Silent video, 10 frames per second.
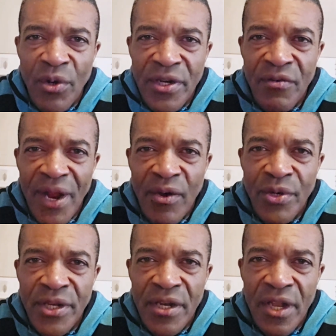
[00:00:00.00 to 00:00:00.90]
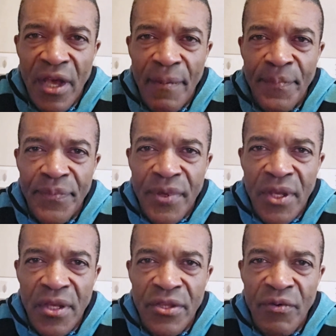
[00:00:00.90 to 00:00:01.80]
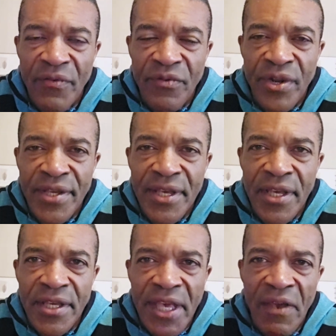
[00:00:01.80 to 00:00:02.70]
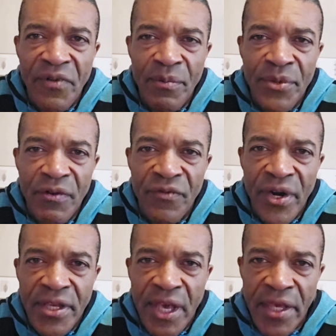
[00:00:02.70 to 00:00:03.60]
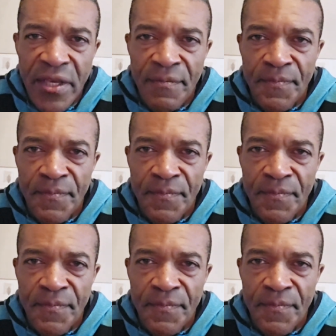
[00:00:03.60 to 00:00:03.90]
around, and the referee gave them the free kick.